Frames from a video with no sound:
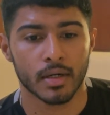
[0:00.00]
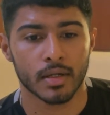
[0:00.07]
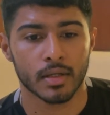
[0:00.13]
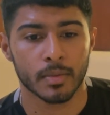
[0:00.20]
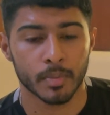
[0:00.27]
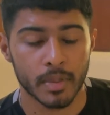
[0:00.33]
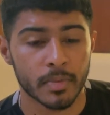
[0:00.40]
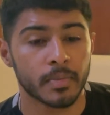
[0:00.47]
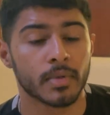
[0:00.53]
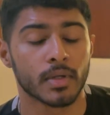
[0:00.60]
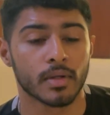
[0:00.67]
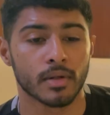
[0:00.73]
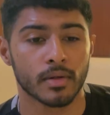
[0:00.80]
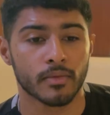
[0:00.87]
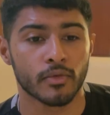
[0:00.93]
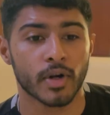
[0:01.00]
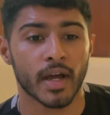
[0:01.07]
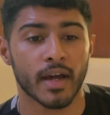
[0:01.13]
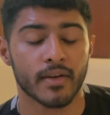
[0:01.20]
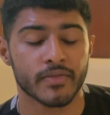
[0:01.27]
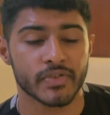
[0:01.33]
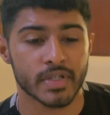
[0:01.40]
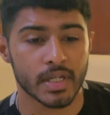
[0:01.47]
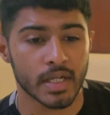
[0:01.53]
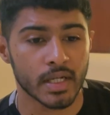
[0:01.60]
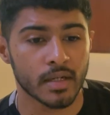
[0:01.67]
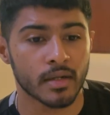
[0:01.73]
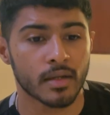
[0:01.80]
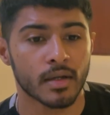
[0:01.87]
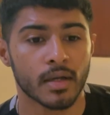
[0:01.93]
the people would have
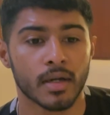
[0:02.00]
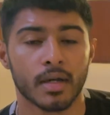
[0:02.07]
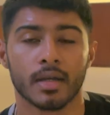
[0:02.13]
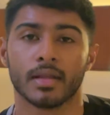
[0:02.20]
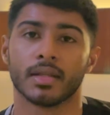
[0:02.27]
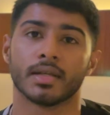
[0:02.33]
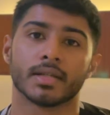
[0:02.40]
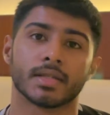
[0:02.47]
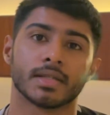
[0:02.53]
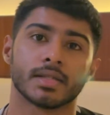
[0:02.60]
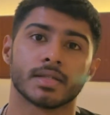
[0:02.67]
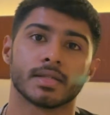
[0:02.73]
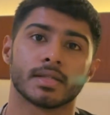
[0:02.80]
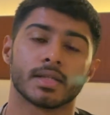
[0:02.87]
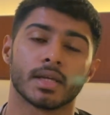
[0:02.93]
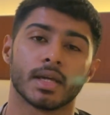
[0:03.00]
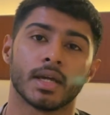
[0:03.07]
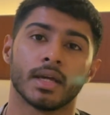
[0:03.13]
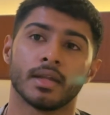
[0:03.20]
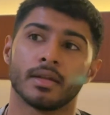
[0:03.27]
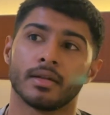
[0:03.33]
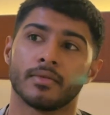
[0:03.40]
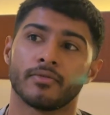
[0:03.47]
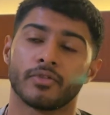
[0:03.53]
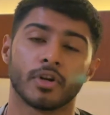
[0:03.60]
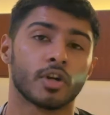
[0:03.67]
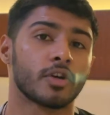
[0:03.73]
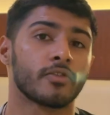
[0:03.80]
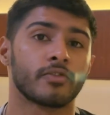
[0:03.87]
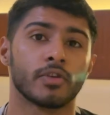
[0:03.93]
seen this in
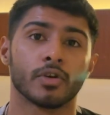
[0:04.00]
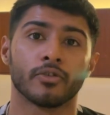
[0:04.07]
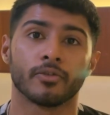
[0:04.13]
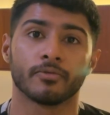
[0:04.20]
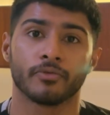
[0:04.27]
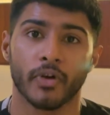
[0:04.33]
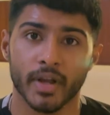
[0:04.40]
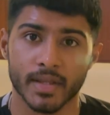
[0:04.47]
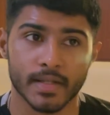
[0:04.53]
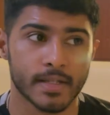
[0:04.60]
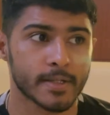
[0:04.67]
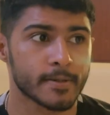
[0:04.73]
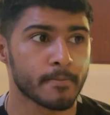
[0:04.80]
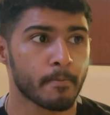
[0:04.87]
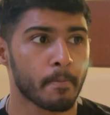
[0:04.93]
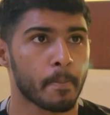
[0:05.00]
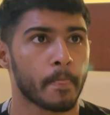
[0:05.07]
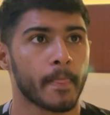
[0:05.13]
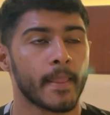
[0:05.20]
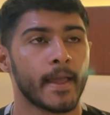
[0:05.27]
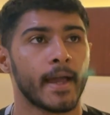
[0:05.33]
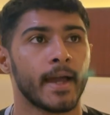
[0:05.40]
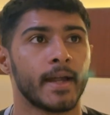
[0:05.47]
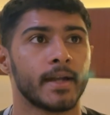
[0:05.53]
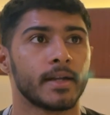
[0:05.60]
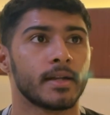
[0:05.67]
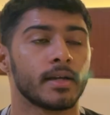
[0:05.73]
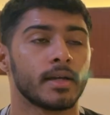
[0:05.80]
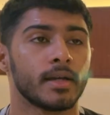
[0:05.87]
front of your friends and